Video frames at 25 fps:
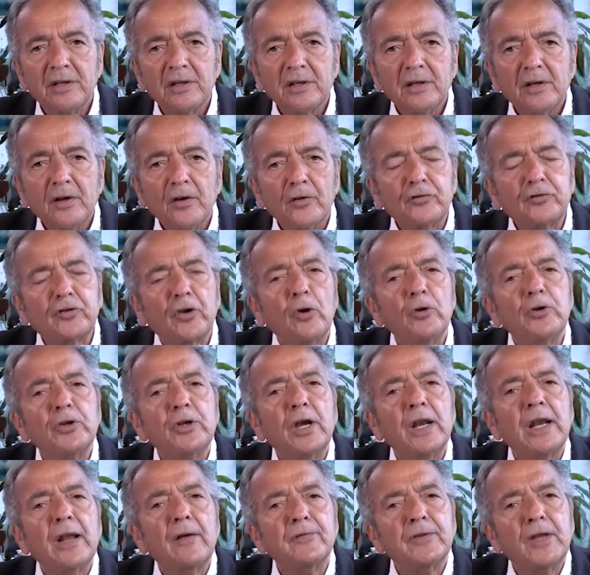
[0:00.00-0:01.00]
So you're
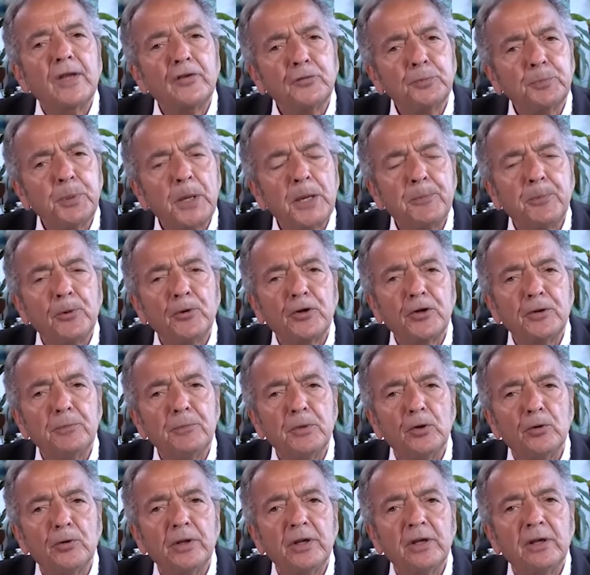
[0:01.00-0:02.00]
going to have less people
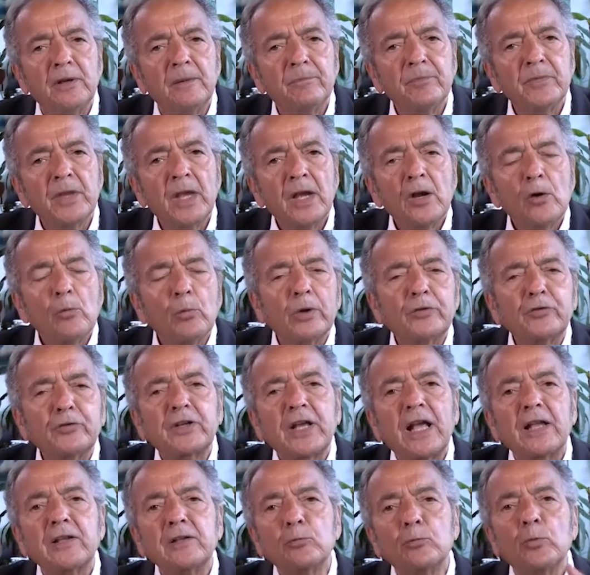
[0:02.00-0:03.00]
commuting. What's
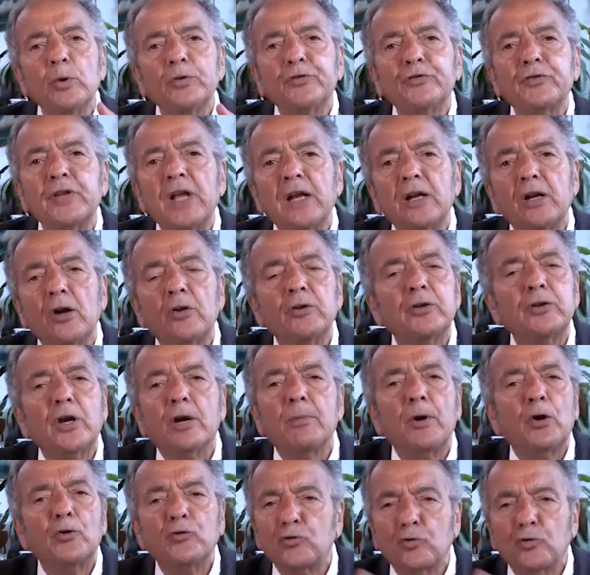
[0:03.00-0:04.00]
that?
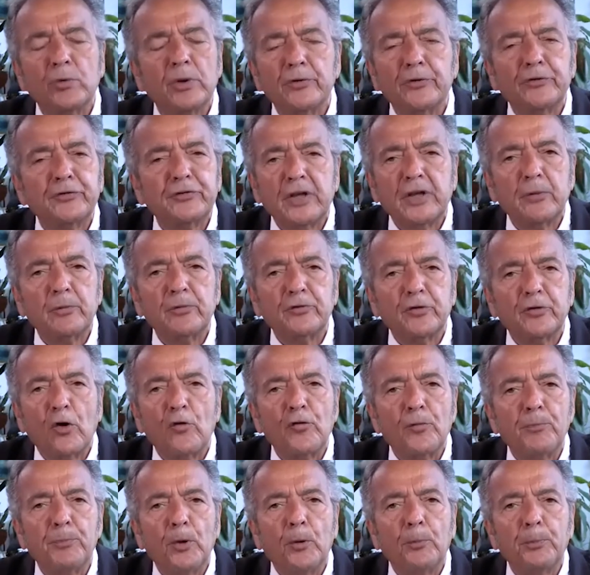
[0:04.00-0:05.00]
Commercial real estate was
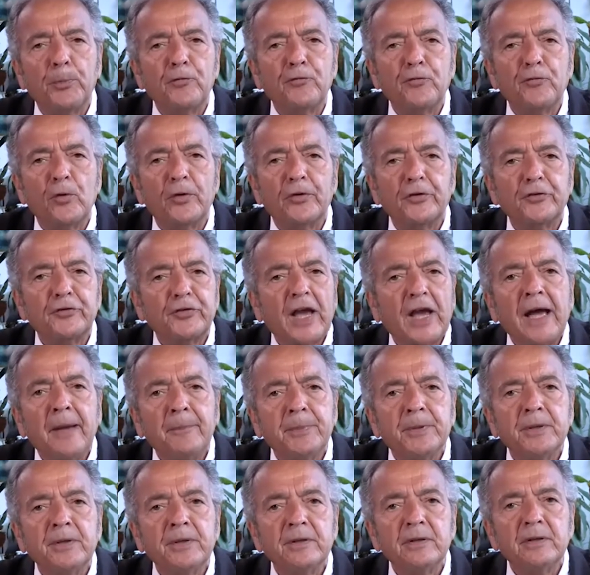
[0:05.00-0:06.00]
overbuilt before this
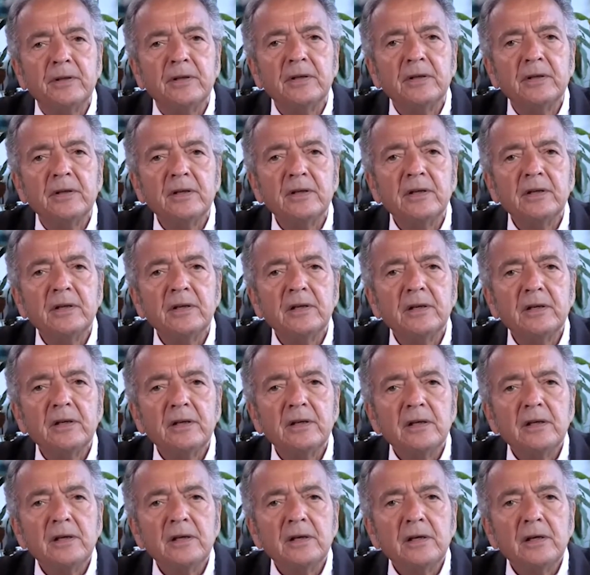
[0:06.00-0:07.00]
happened.
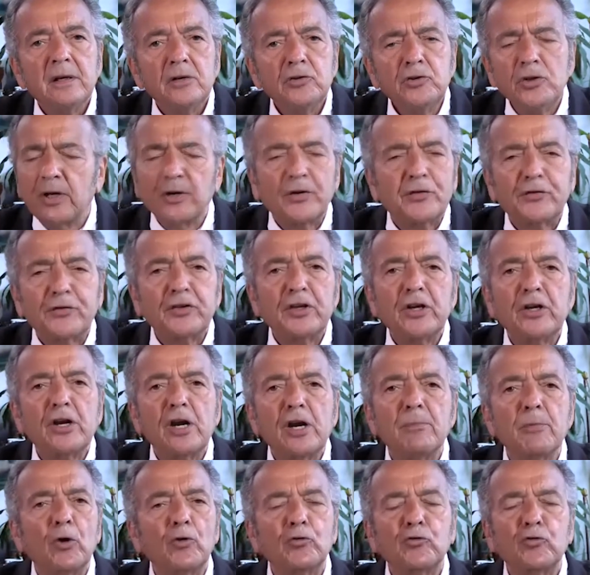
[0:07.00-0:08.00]
You're going to see a
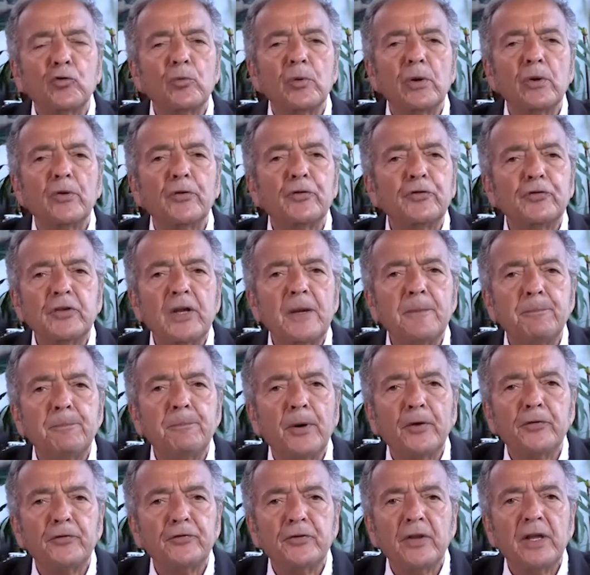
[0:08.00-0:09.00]
commercial real estate
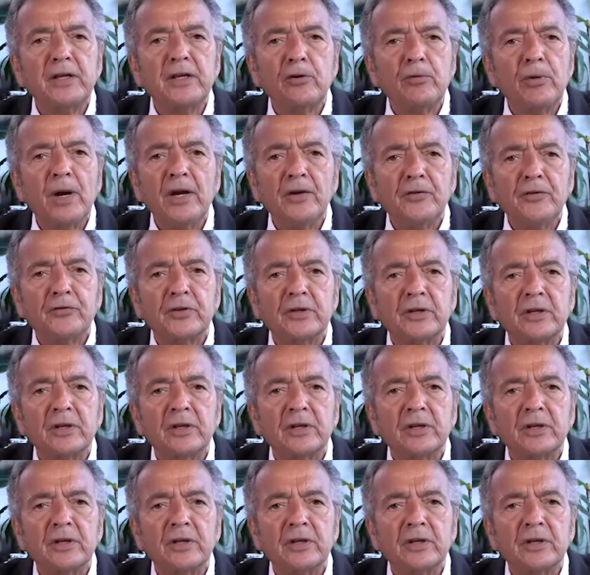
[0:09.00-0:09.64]
bust like crazy.